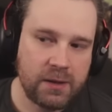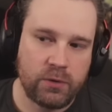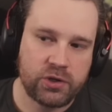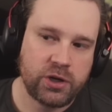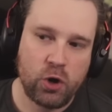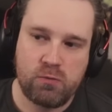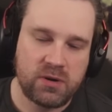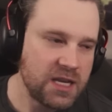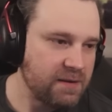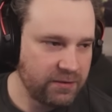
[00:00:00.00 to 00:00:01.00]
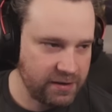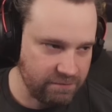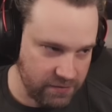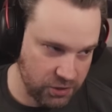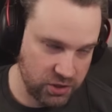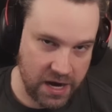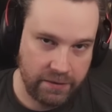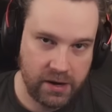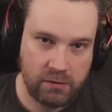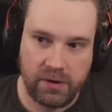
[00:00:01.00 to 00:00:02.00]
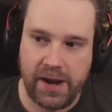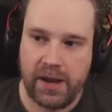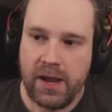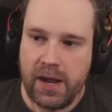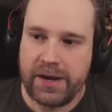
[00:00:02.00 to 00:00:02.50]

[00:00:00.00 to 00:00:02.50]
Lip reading: it will show Malevolent Visionary, right?